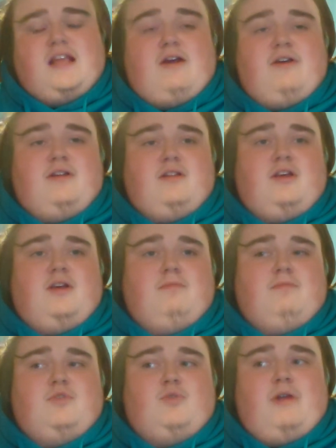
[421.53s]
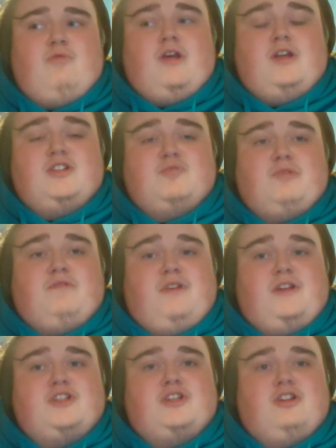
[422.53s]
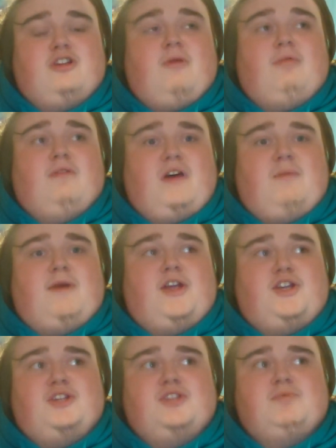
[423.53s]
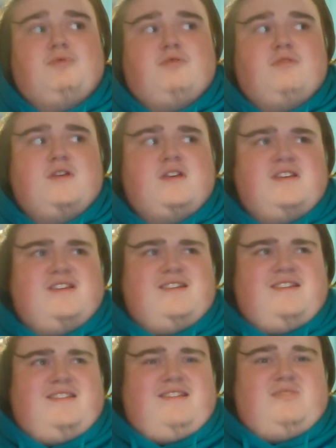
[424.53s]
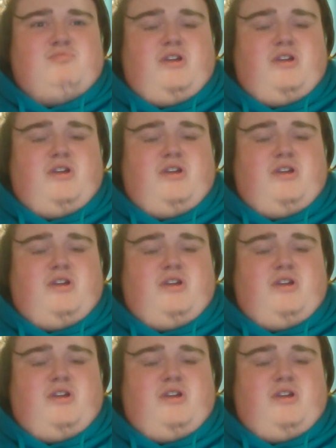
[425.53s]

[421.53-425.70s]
the Red Ranger's been featured in a couple of animations, but that's